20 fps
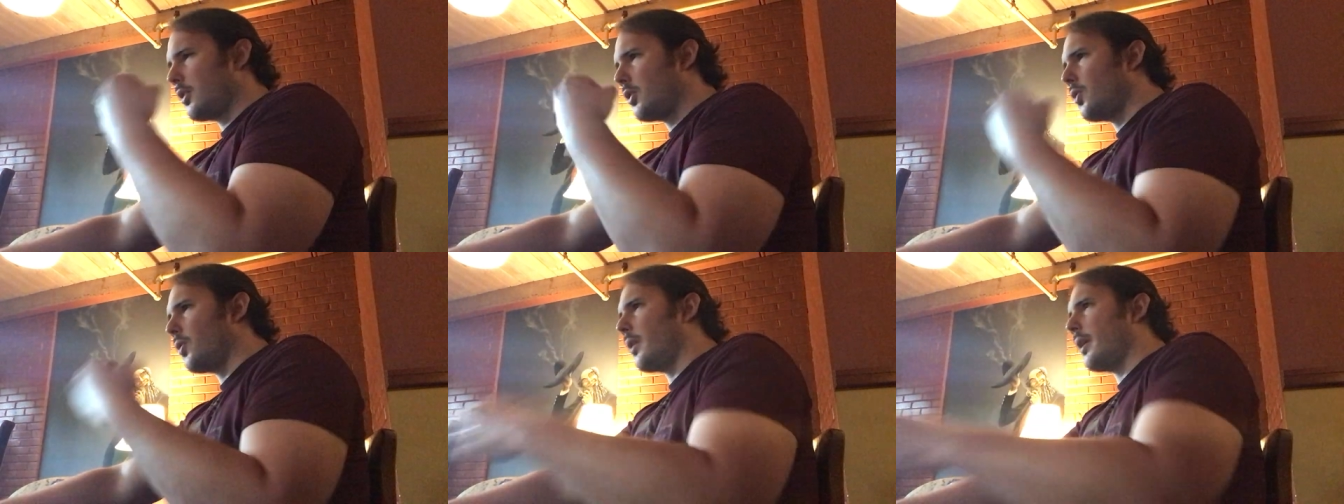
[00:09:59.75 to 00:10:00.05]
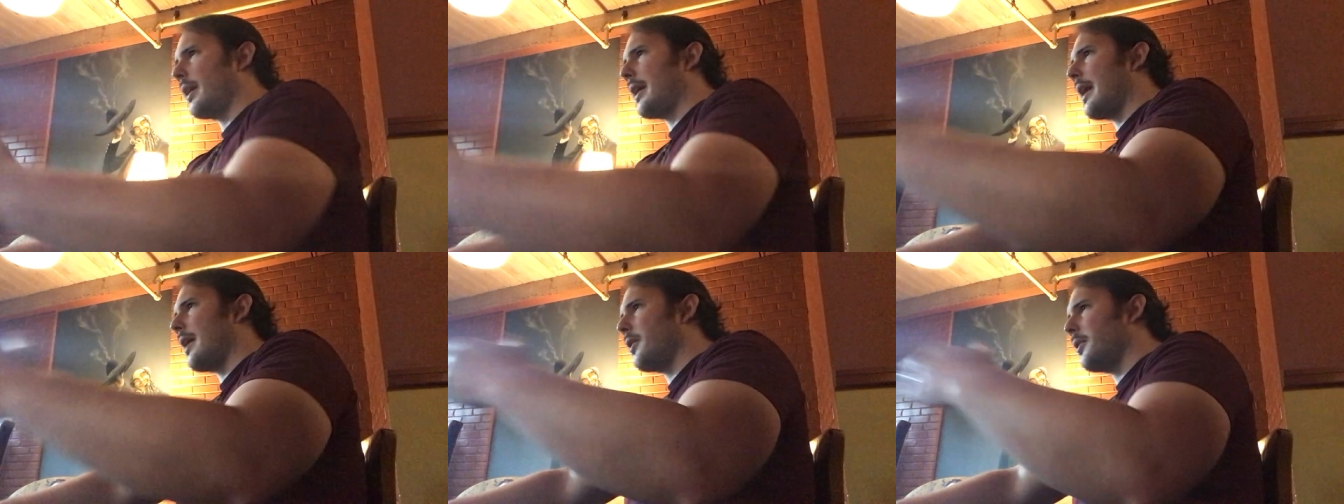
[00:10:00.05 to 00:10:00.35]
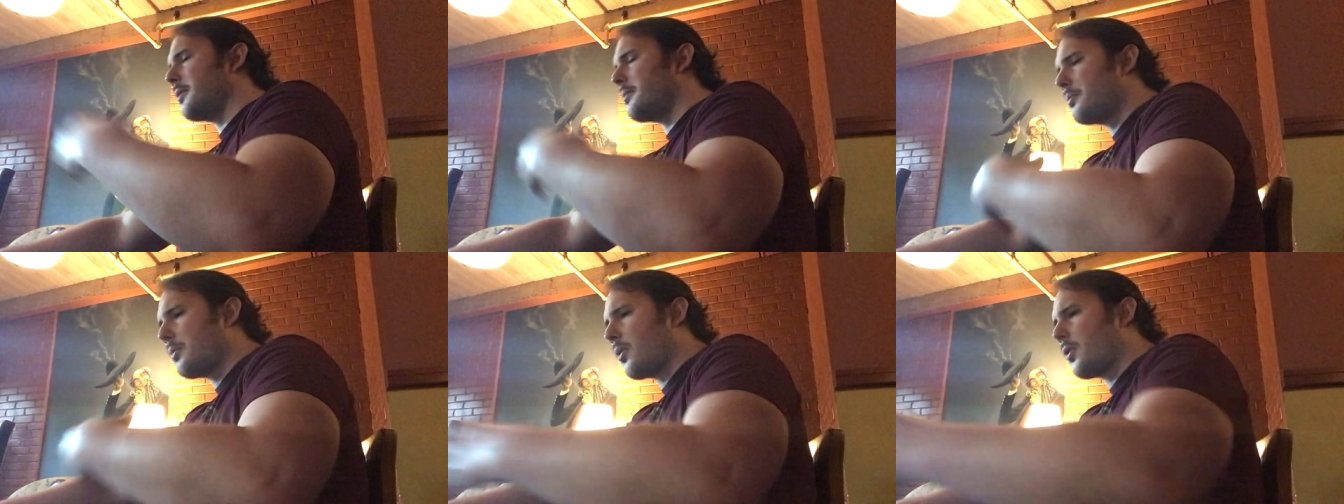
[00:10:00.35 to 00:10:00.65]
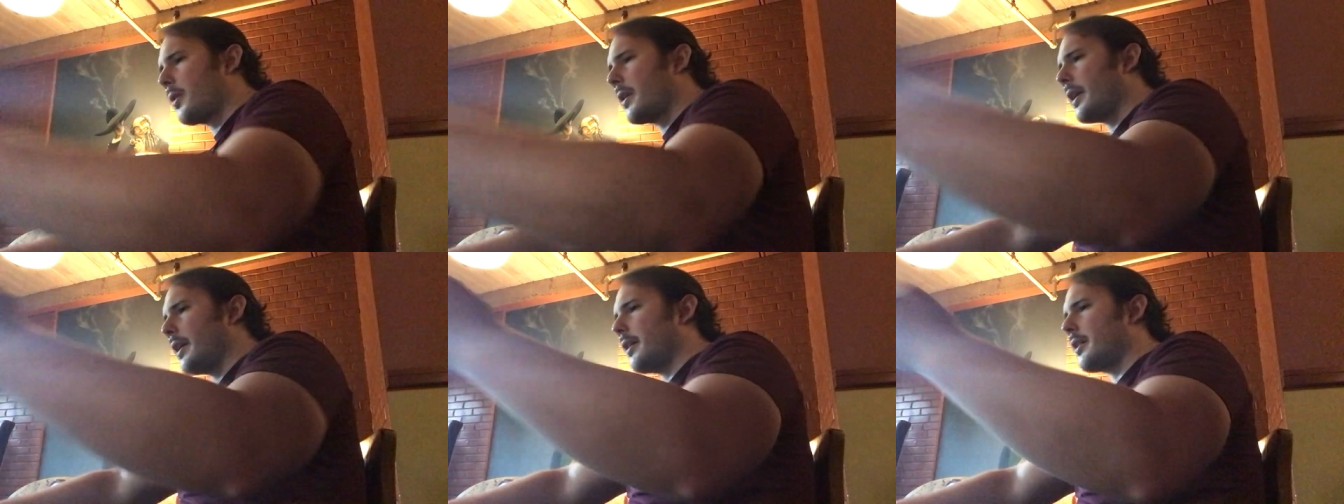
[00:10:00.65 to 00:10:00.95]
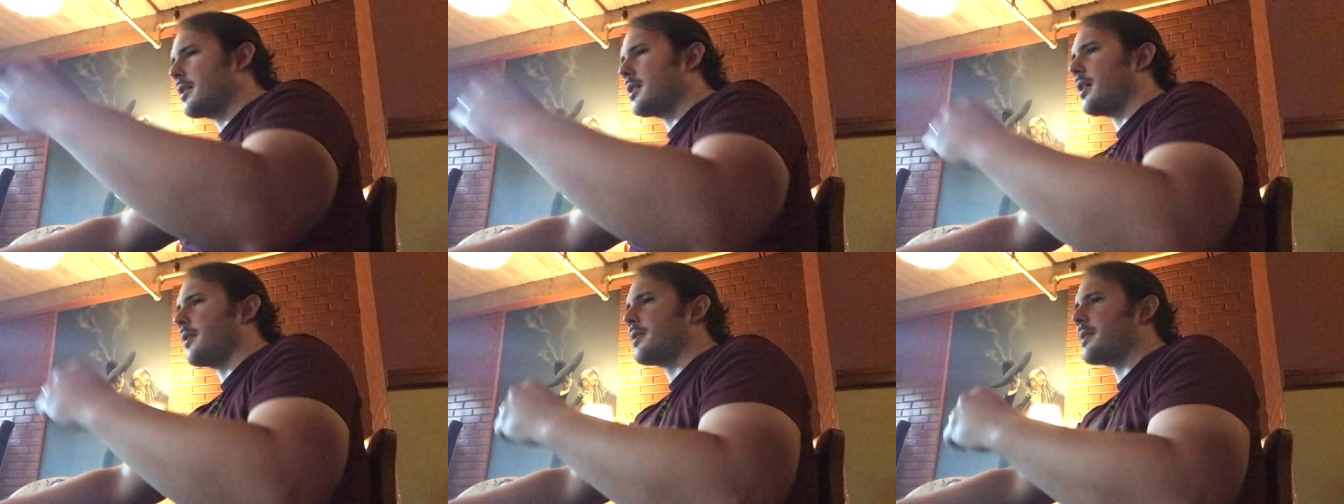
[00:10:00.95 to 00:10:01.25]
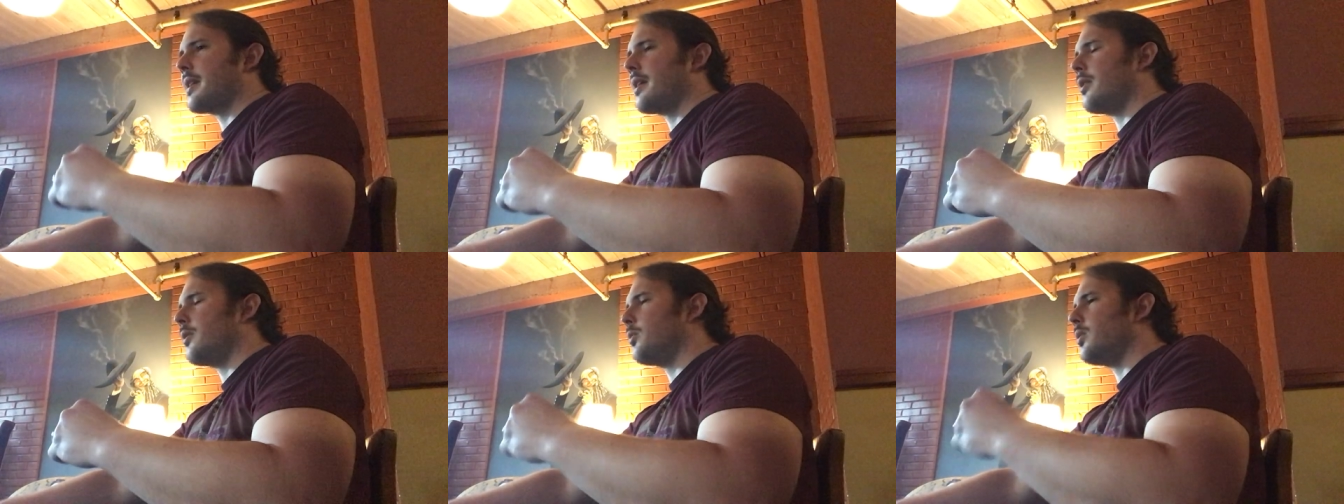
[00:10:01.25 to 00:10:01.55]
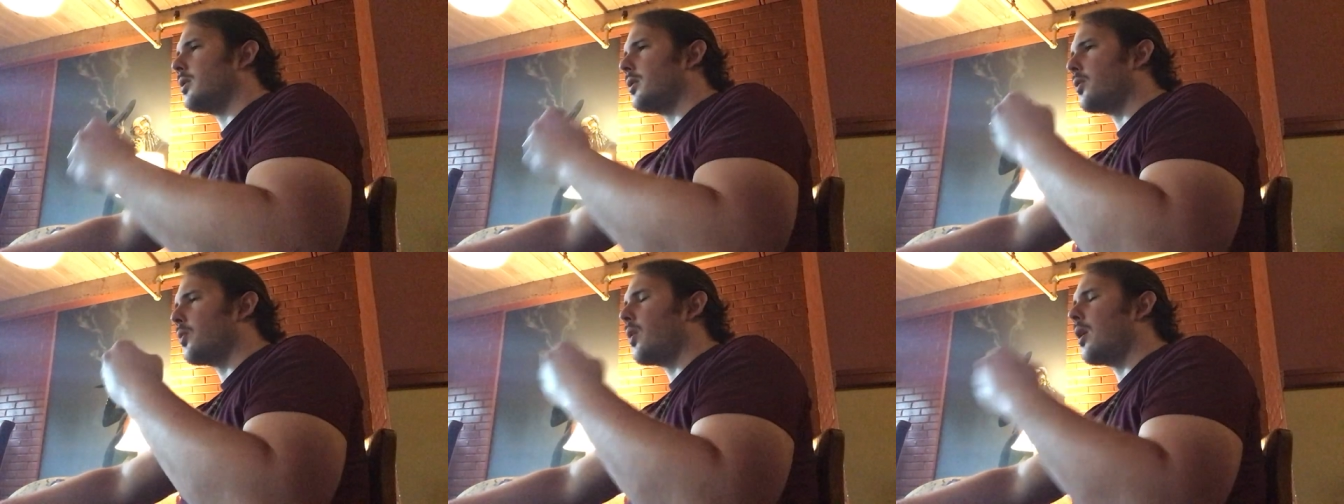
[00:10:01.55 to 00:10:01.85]
going out and pouring ourselves out.
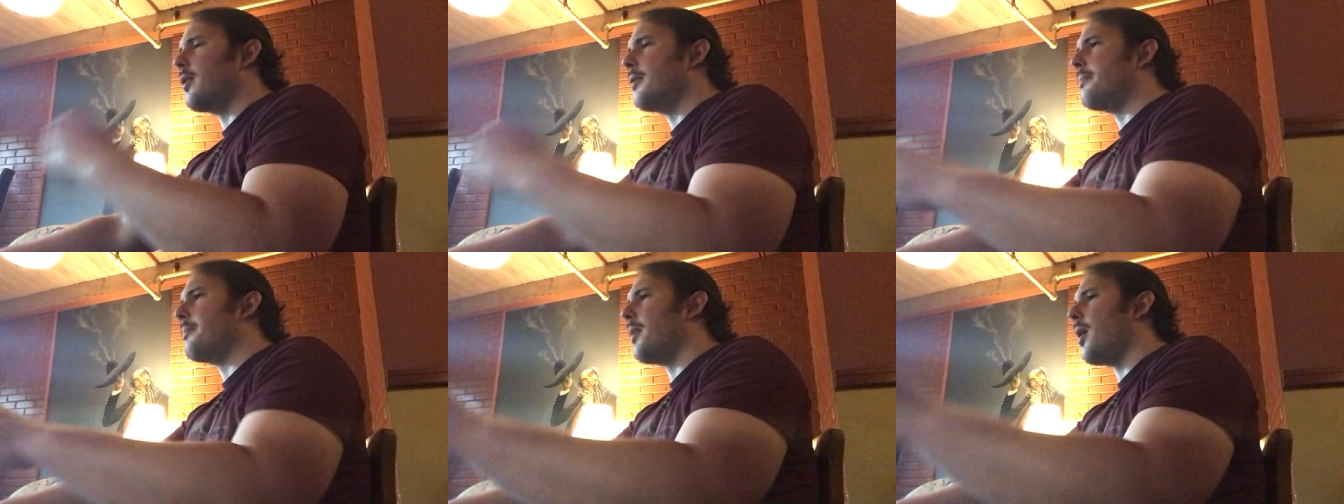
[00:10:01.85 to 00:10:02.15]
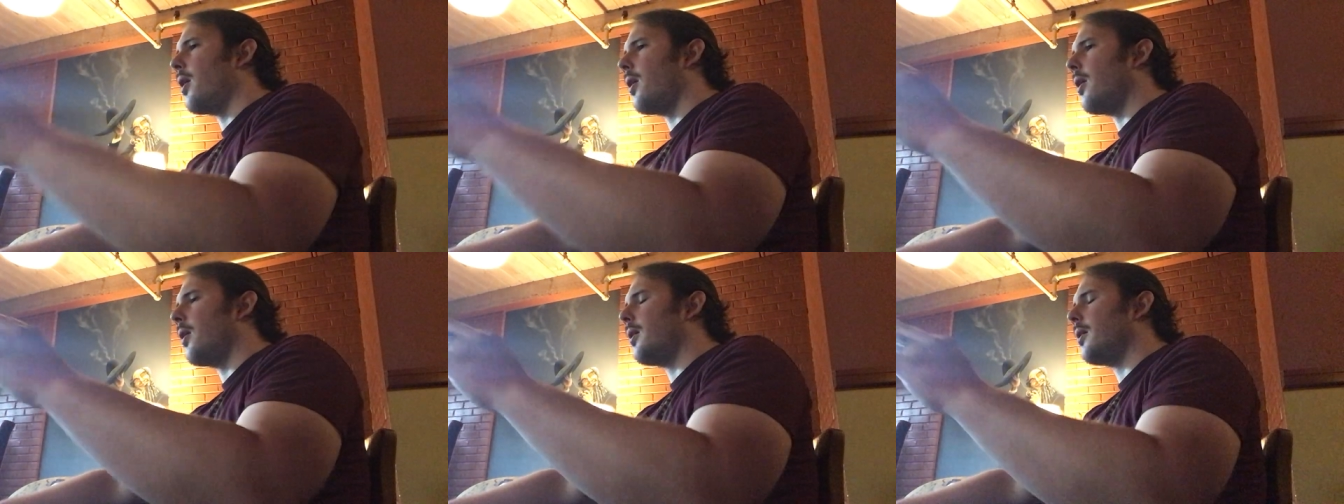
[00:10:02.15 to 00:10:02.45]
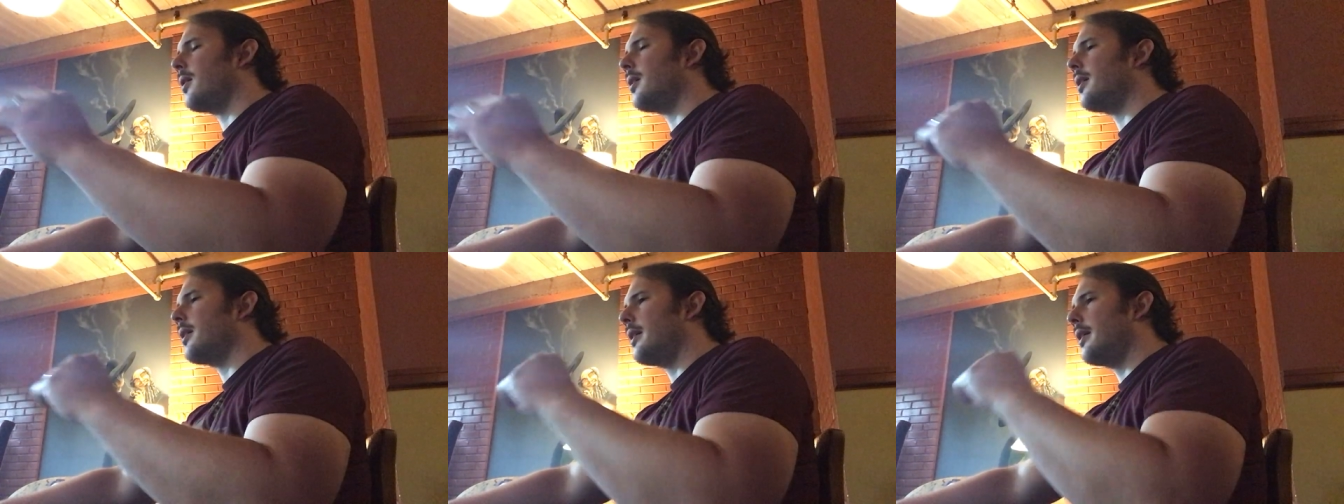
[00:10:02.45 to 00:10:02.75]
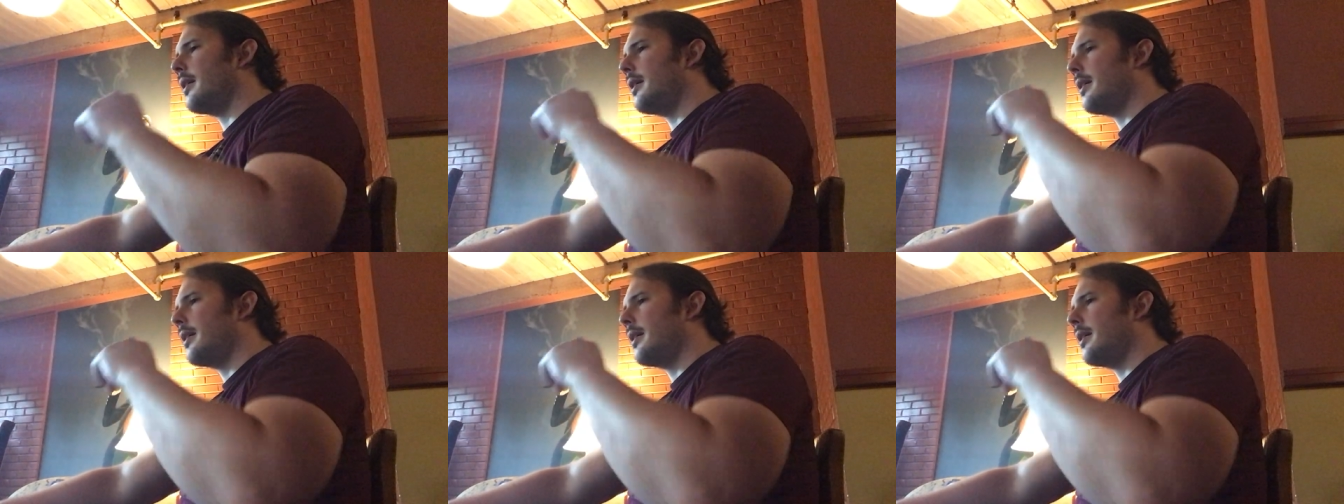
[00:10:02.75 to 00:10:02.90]
We'll quote Paul,